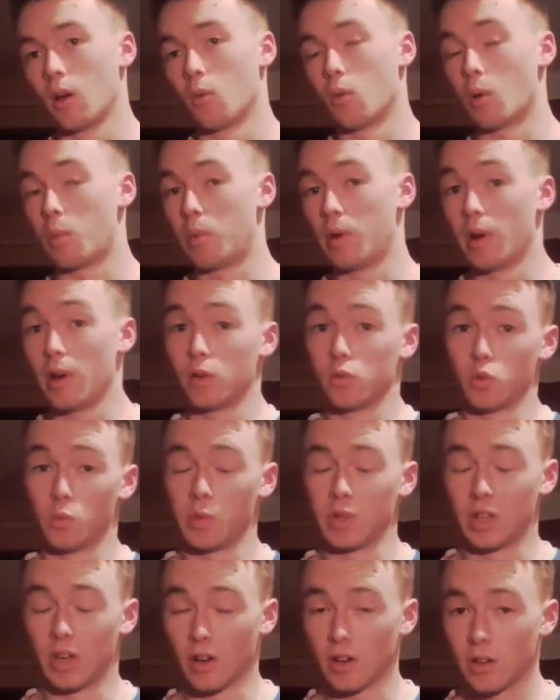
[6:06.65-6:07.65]
What players will
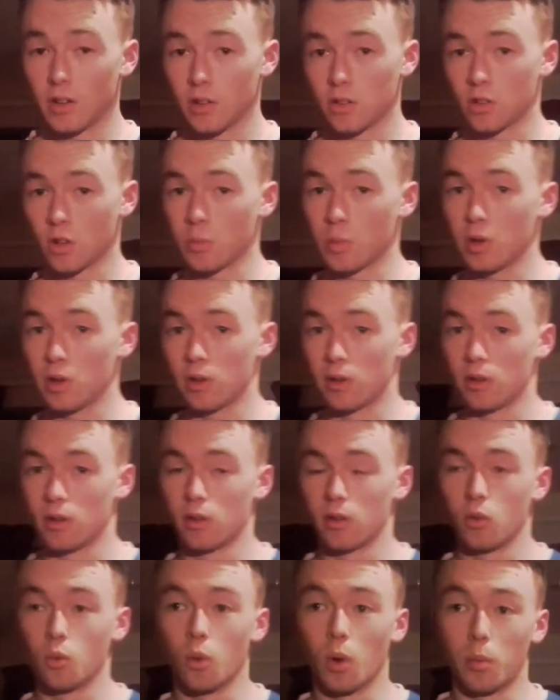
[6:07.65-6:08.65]
be gone in the summer?
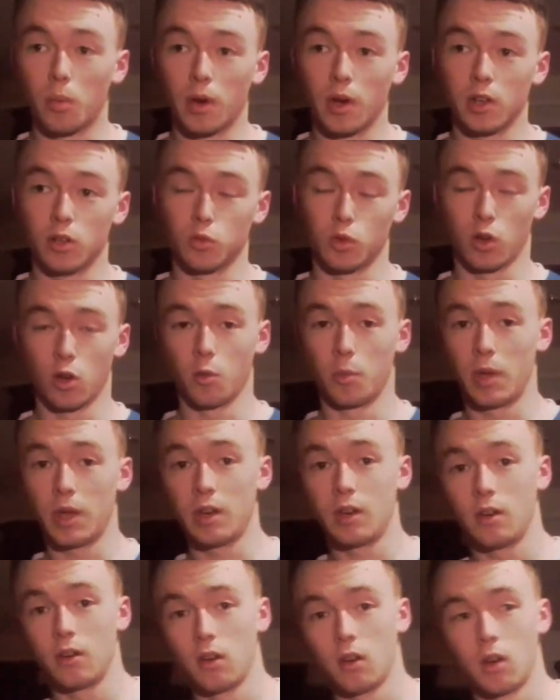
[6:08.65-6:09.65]
What players will come
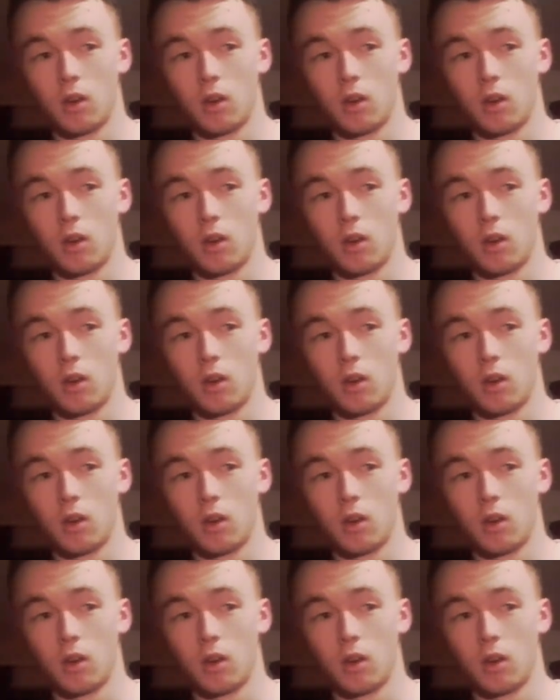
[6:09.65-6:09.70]
in?